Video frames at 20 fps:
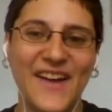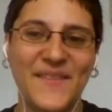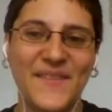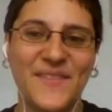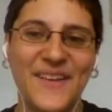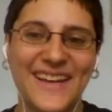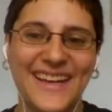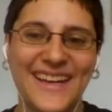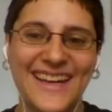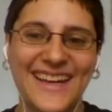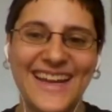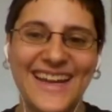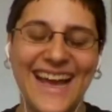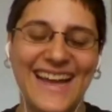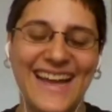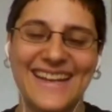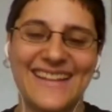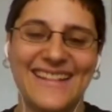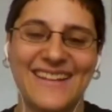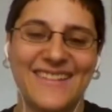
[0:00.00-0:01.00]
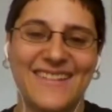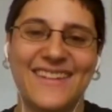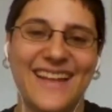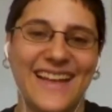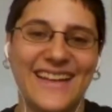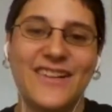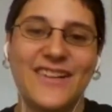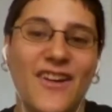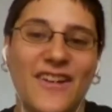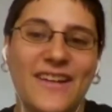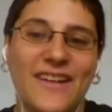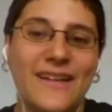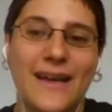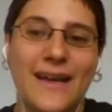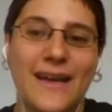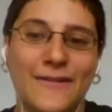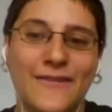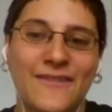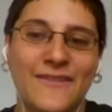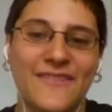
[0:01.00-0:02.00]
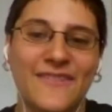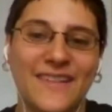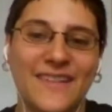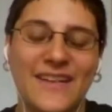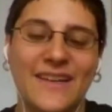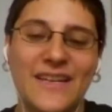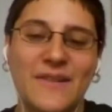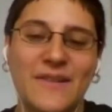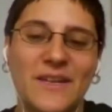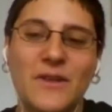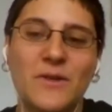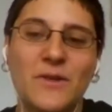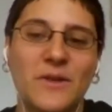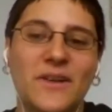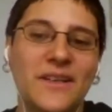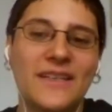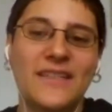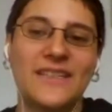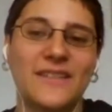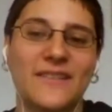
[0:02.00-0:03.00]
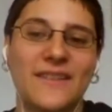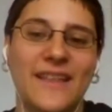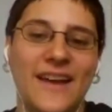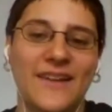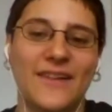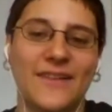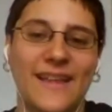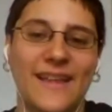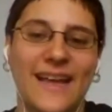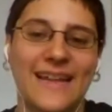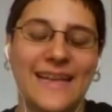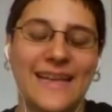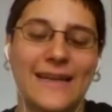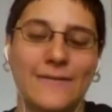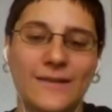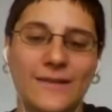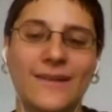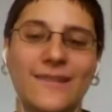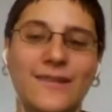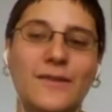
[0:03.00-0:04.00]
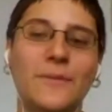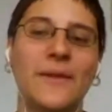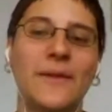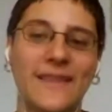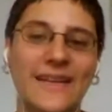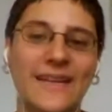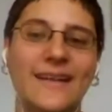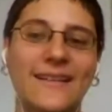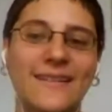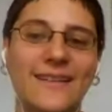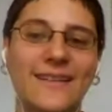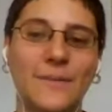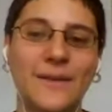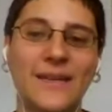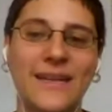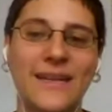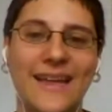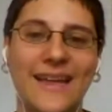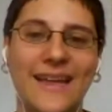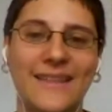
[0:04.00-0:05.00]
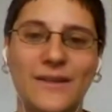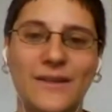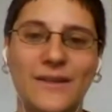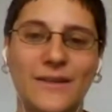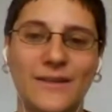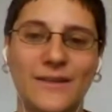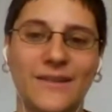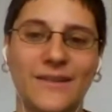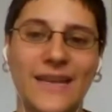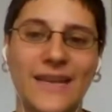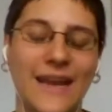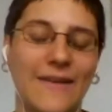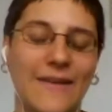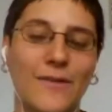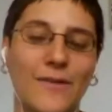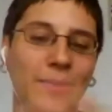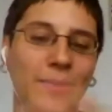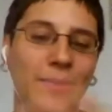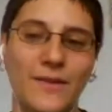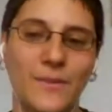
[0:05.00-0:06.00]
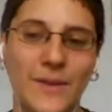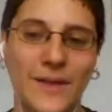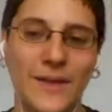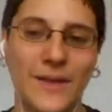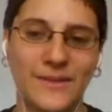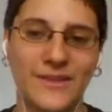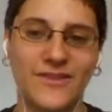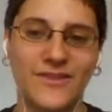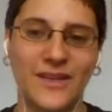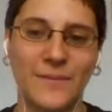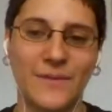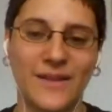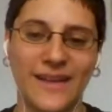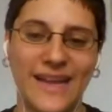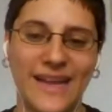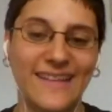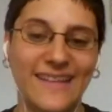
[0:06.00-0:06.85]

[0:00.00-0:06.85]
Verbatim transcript: um, and there's like not enough, you know, you, you couldn't do that on that level, assuming that it is completely ethical so that everybody would be able to drink milk.